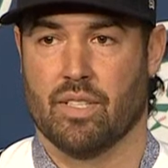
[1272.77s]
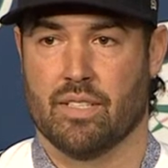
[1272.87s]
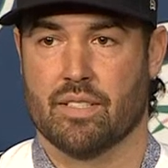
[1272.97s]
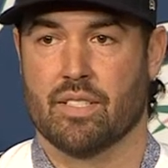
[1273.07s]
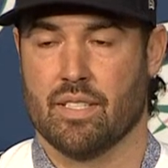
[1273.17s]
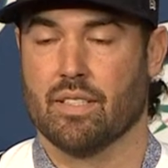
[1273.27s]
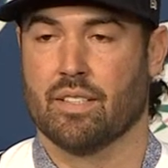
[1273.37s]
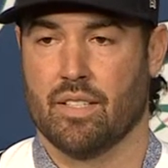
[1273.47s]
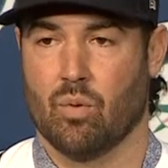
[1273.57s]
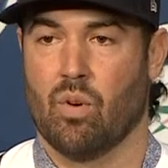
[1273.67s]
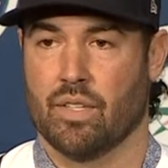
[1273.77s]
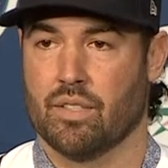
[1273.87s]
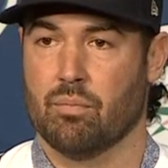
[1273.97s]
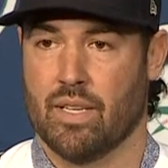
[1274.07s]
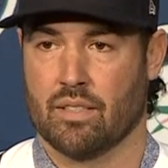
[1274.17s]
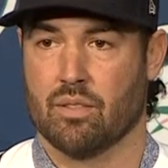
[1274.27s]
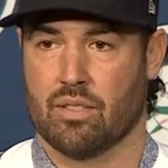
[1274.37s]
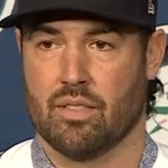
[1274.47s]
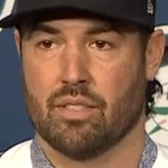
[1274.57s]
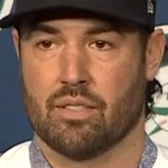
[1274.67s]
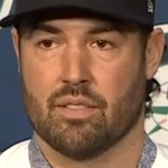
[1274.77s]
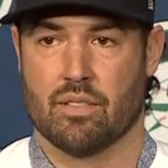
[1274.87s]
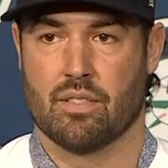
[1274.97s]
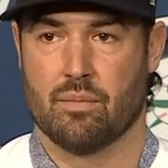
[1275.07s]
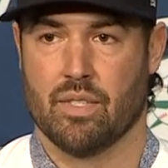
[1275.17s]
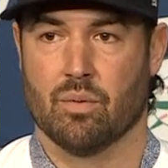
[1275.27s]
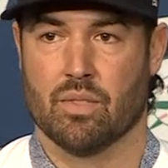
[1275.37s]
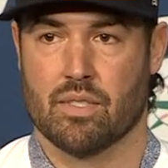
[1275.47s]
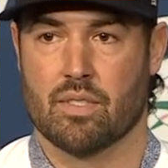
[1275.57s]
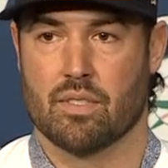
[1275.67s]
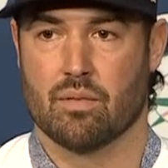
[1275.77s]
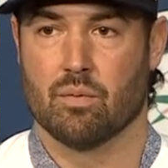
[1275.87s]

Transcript: and seeing that they wanted to make those additions to me was,